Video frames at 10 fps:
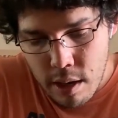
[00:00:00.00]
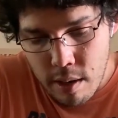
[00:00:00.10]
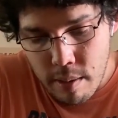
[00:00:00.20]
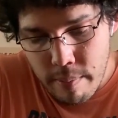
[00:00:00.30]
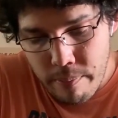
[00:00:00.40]

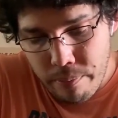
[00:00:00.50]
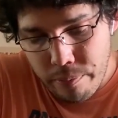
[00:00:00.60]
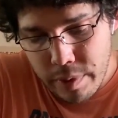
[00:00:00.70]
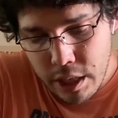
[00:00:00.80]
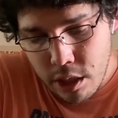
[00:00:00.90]
And
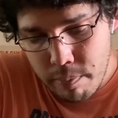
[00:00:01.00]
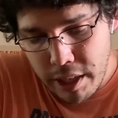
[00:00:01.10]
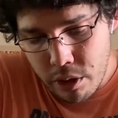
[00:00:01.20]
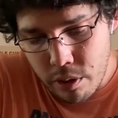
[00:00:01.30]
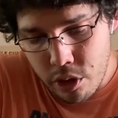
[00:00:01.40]
just
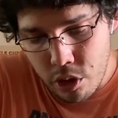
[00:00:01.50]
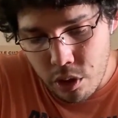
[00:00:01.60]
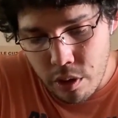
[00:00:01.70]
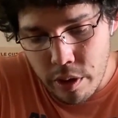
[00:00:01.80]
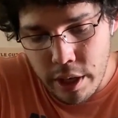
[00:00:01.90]
make sure it's
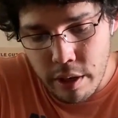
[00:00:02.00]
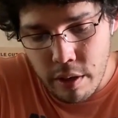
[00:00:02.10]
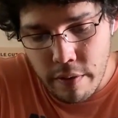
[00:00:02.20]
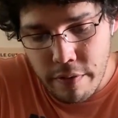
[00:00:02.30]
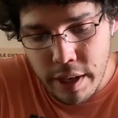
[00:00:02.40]
sturdy
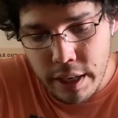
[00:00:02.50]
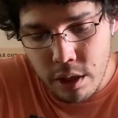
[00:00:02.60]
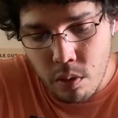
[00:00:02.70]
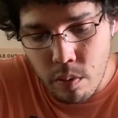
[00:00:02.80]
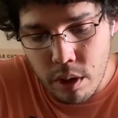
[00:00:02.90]
enough that
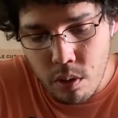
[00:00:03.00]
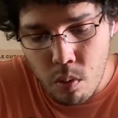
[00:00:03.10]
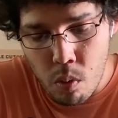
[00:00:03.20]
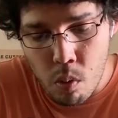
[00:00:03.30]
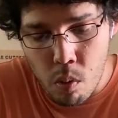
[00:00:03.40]
it's going
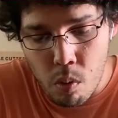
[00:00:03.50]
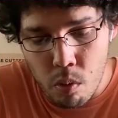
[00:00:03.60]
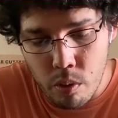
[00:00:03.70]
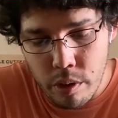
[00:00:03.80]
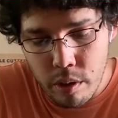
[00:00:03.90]
to
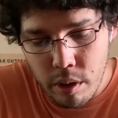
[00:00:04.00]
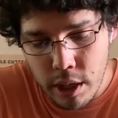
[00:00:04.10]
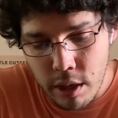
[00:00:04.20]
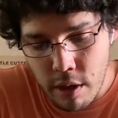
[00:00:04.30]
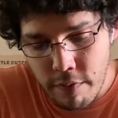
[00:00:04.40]
hold
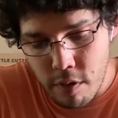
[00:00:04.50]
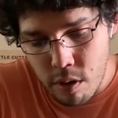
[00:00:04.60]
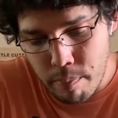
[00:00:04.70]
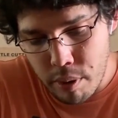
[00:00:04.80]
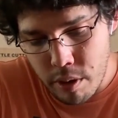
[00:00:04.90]
and not
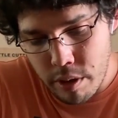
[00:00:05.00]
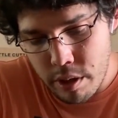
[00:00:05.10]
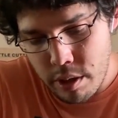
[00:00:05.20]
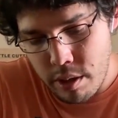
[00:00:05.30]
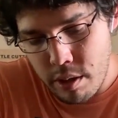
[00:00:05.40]
fall apart.